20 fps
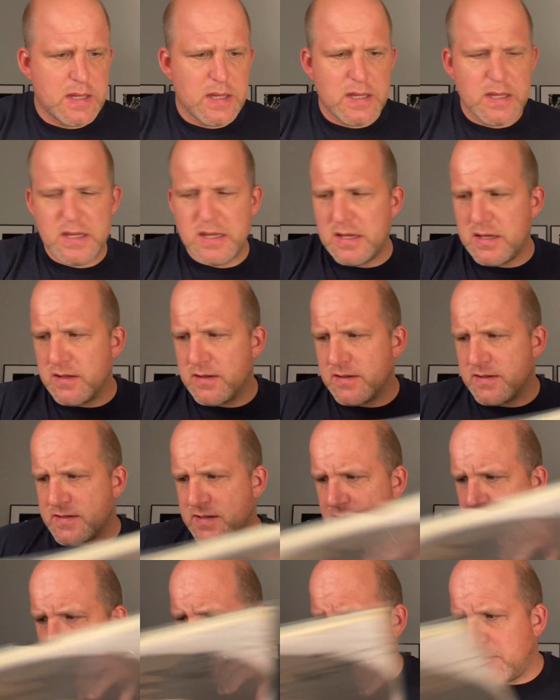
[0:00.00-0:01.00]
He is
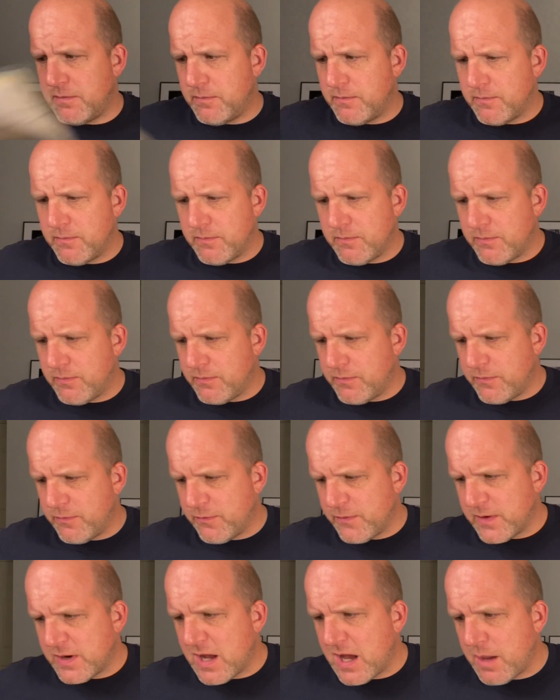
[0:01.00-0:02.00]
a
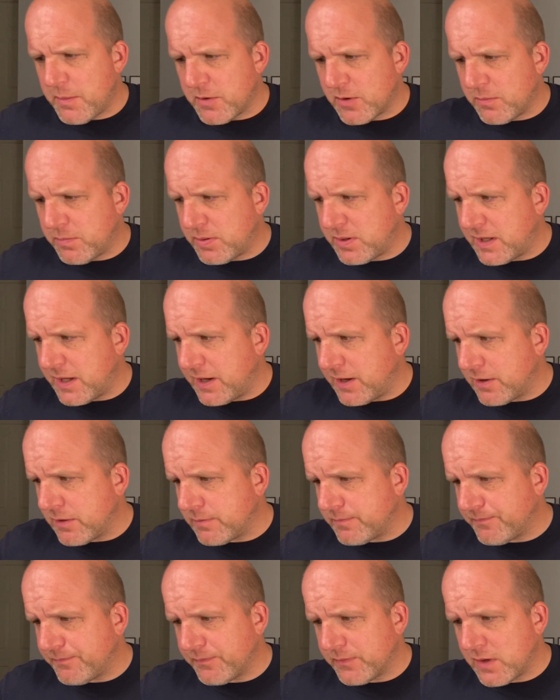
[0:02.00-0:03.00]
phenomenal
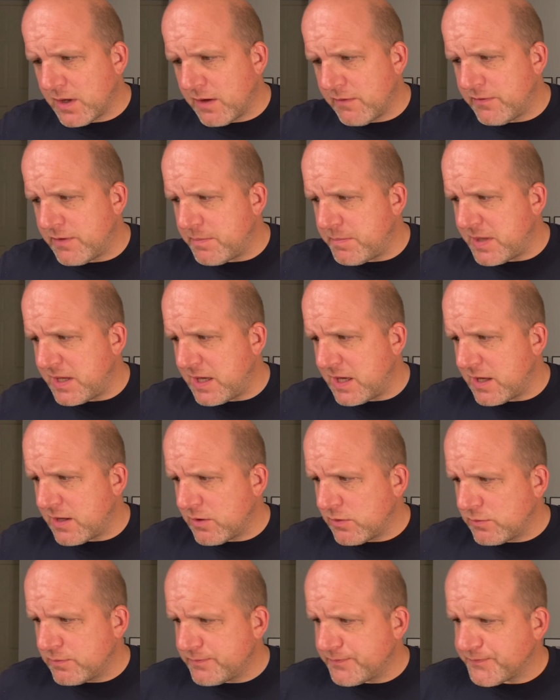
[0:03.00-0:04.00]
player of the
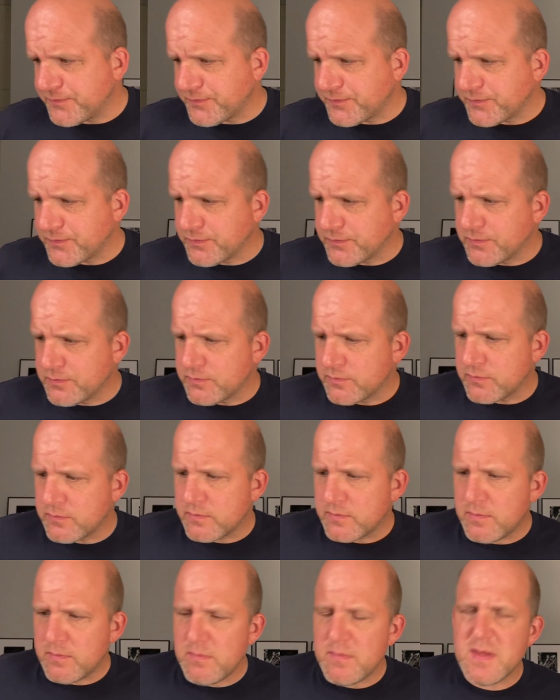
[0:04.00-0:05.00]
piano.
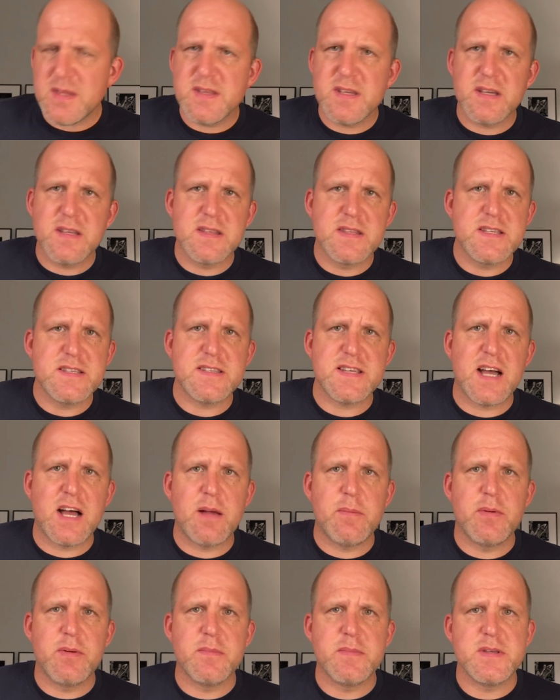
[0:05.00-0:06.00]
This
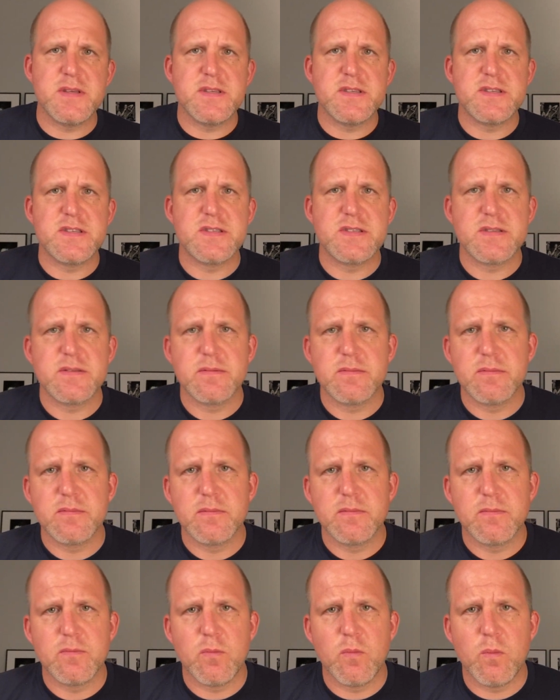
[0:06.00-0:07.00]
album is
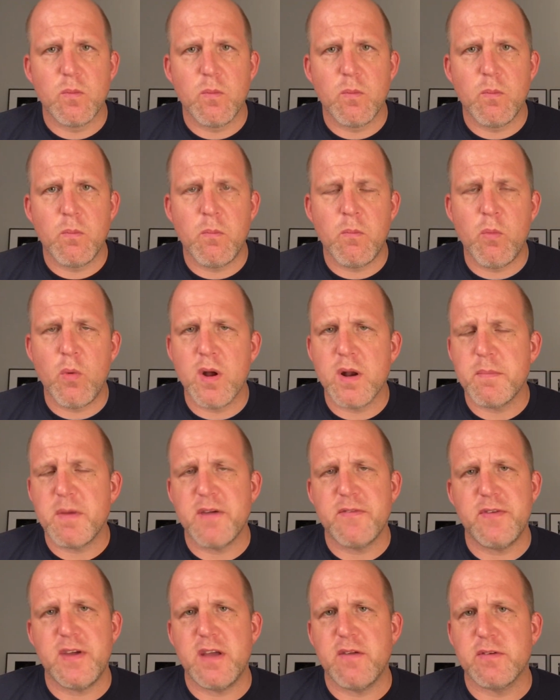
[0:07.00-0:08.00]
one of my
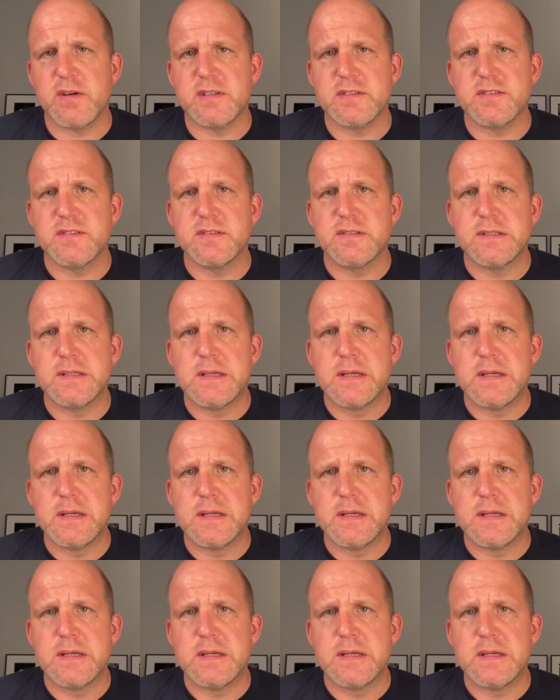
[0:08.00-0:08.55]
favorites.